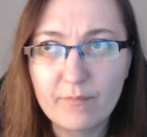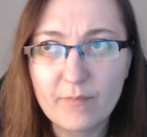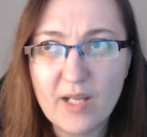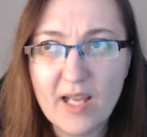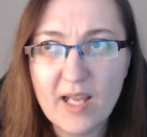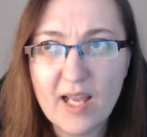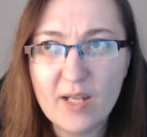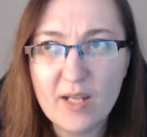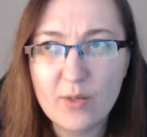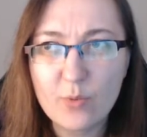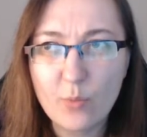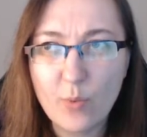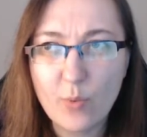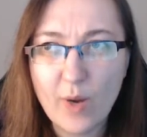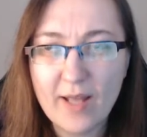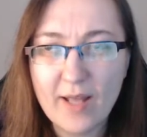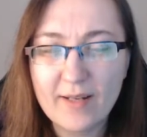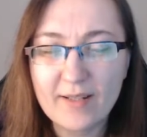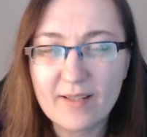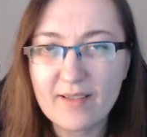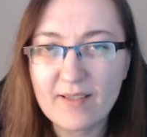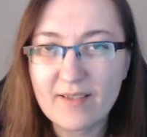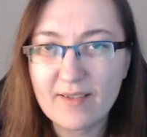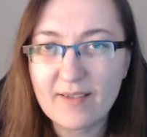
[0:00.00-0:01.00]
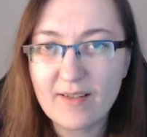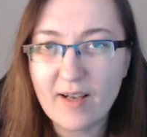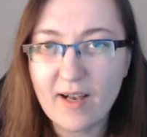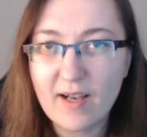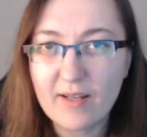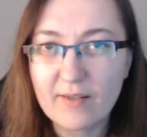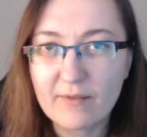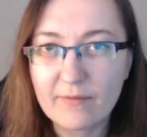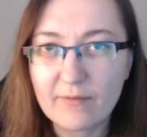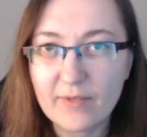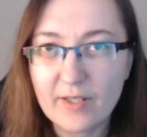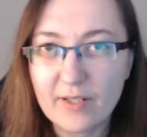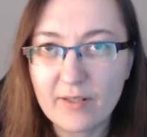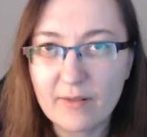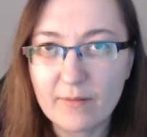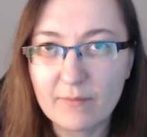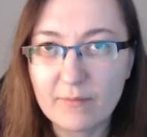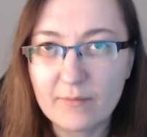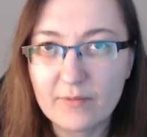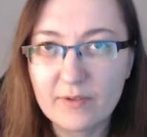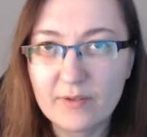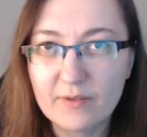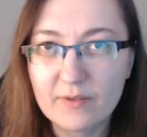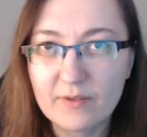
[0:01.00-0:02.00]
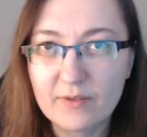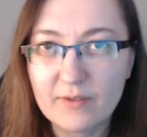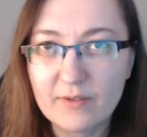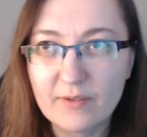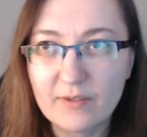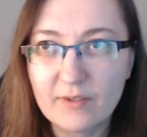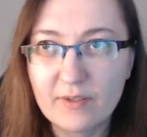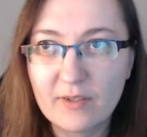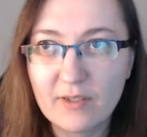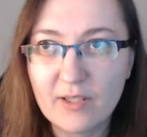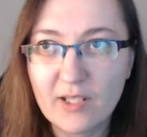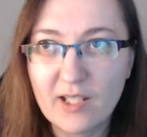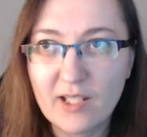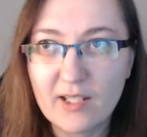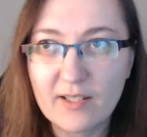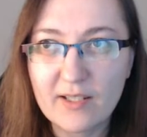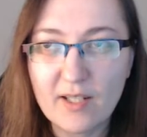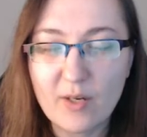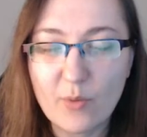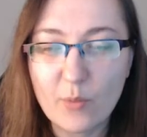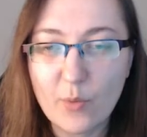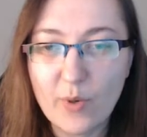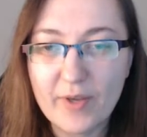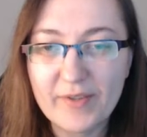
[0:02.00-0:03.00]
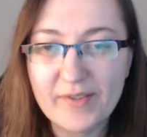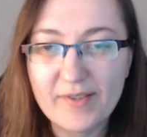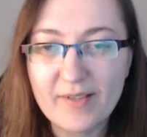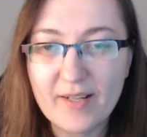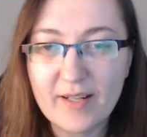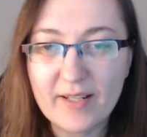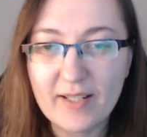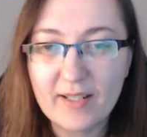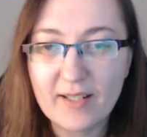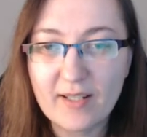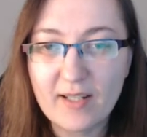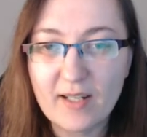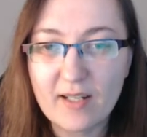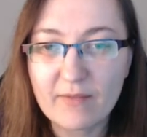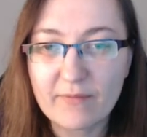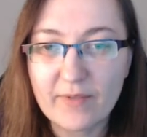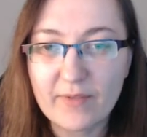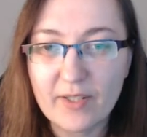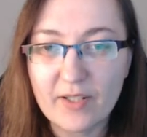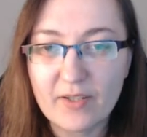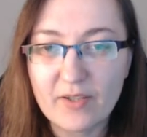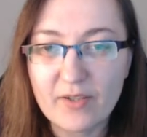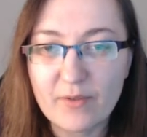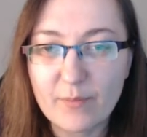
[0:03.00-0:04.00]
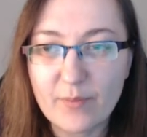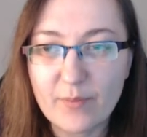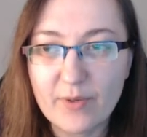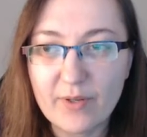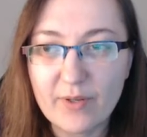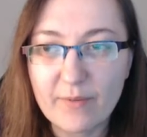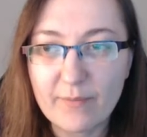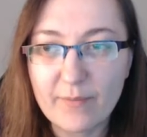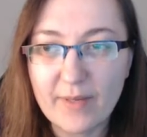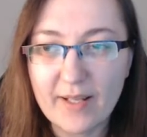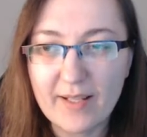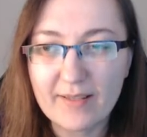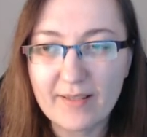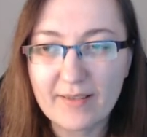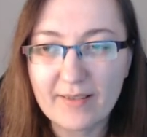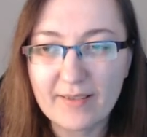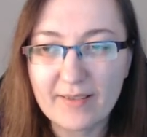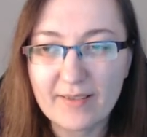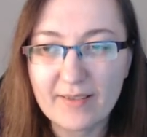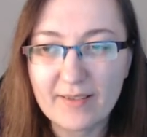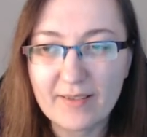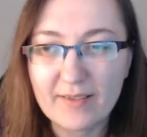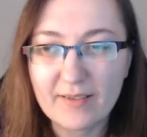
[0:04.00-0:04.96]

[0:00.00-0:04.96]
it went inside of him. There wasn't any kind of experiment.